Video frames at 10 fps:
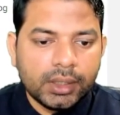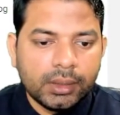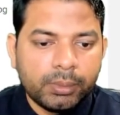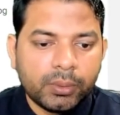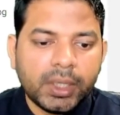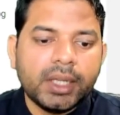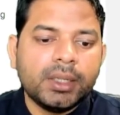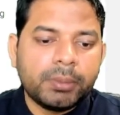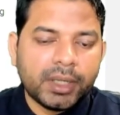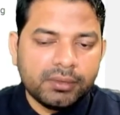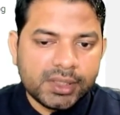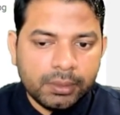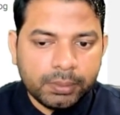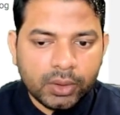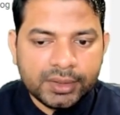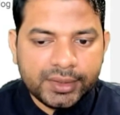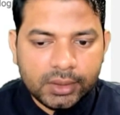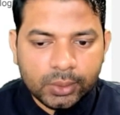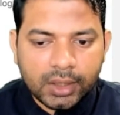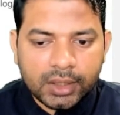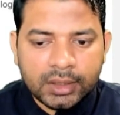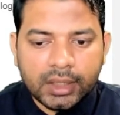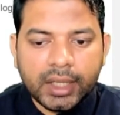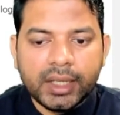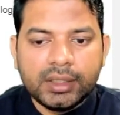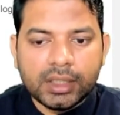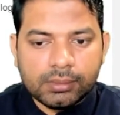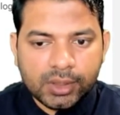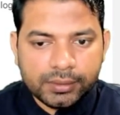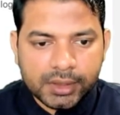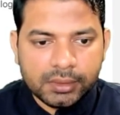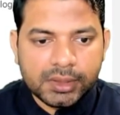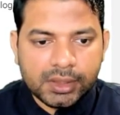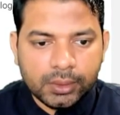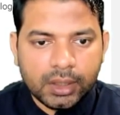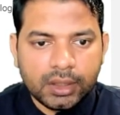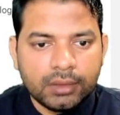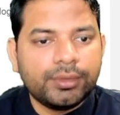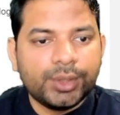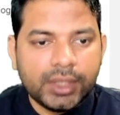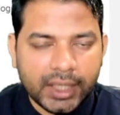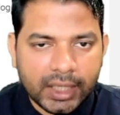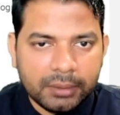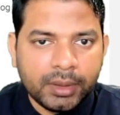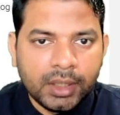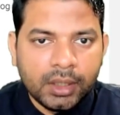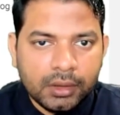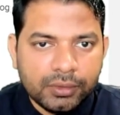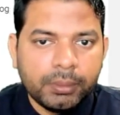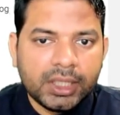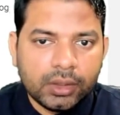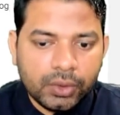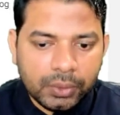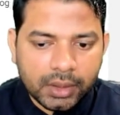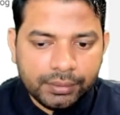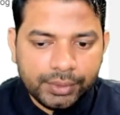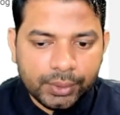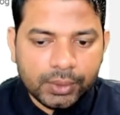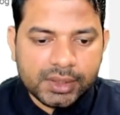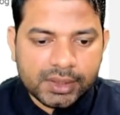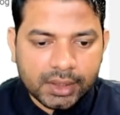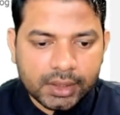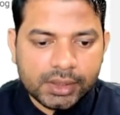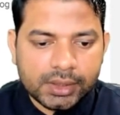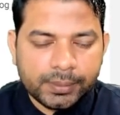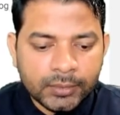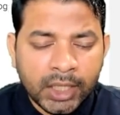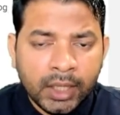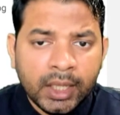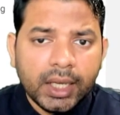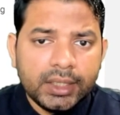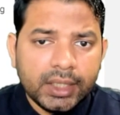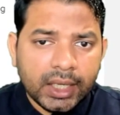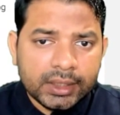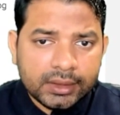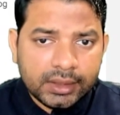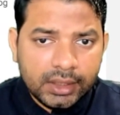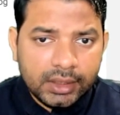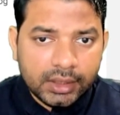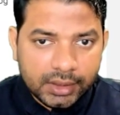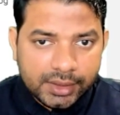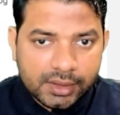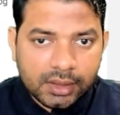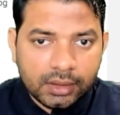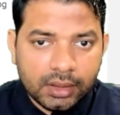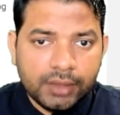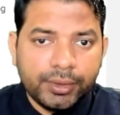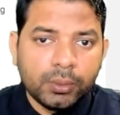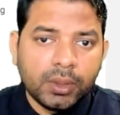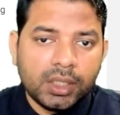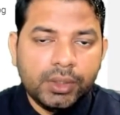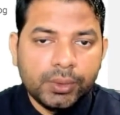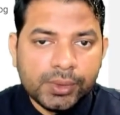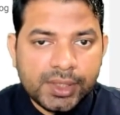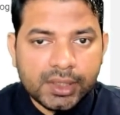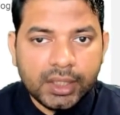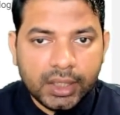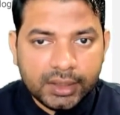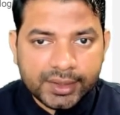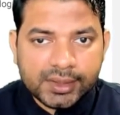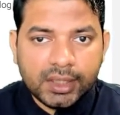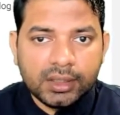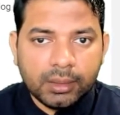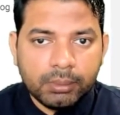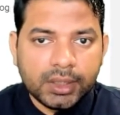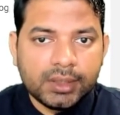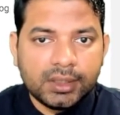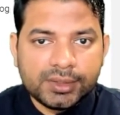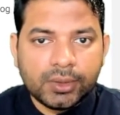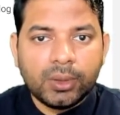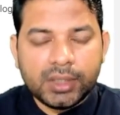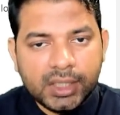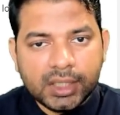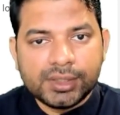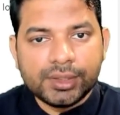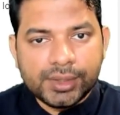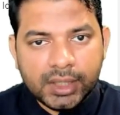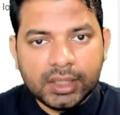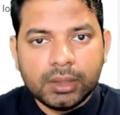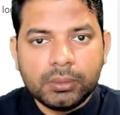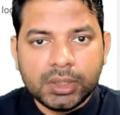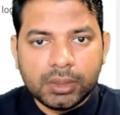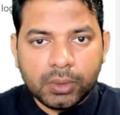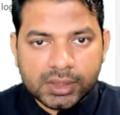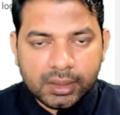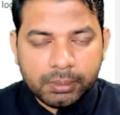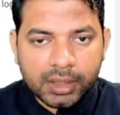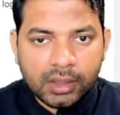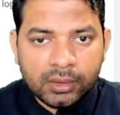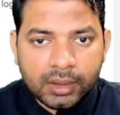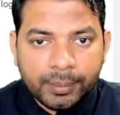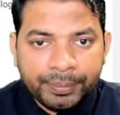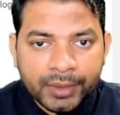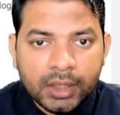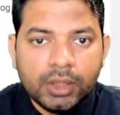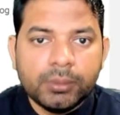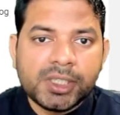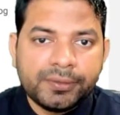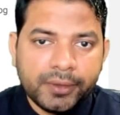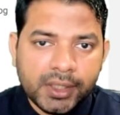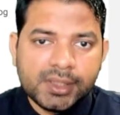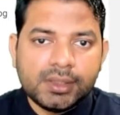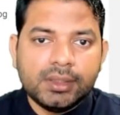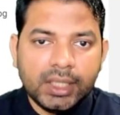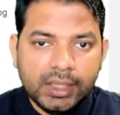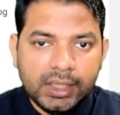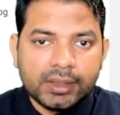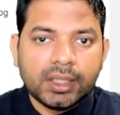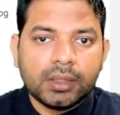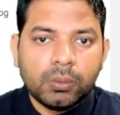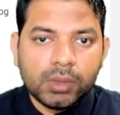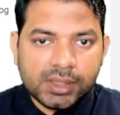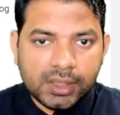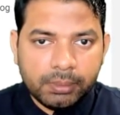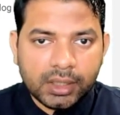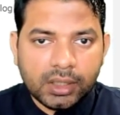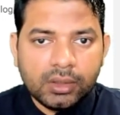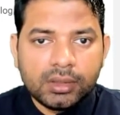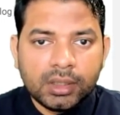provide a privacy policy URL and terms of service URL for the app for Meta to review as such. And the other thing is, if you want to use an existing number that is already associated with a WhatsApp account, you must first delete that WhatsApp account